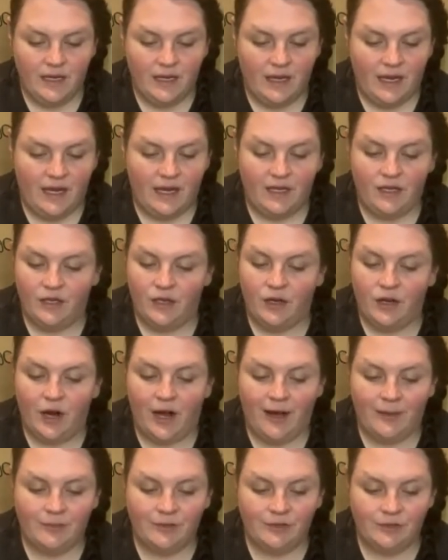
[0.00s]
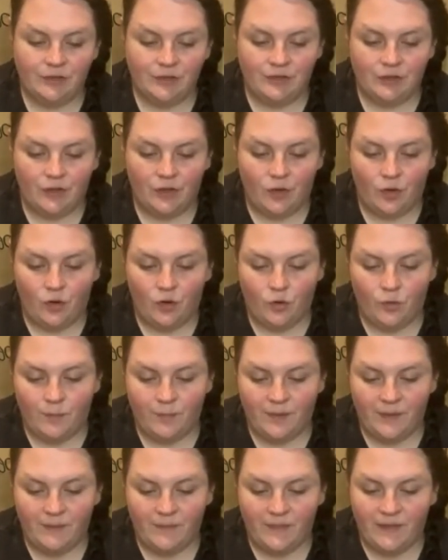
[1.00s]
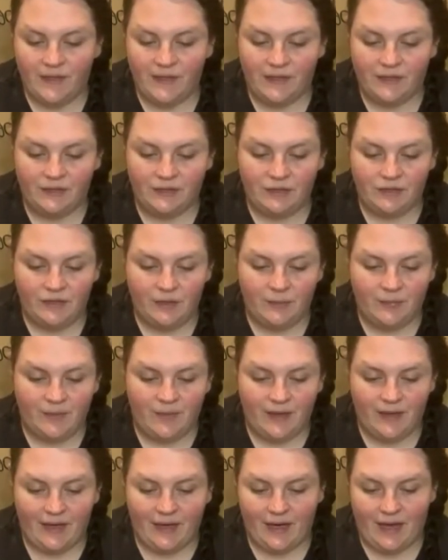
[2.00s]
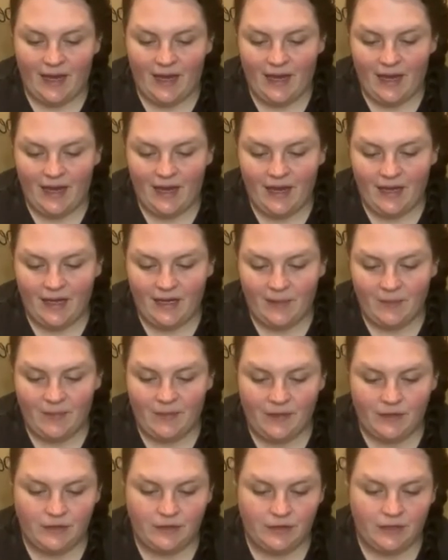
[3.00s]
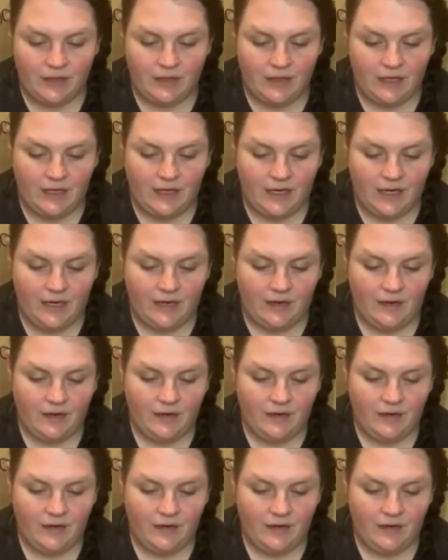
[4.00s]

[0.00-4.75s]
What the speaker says: And your options are open because you can put any picture in there.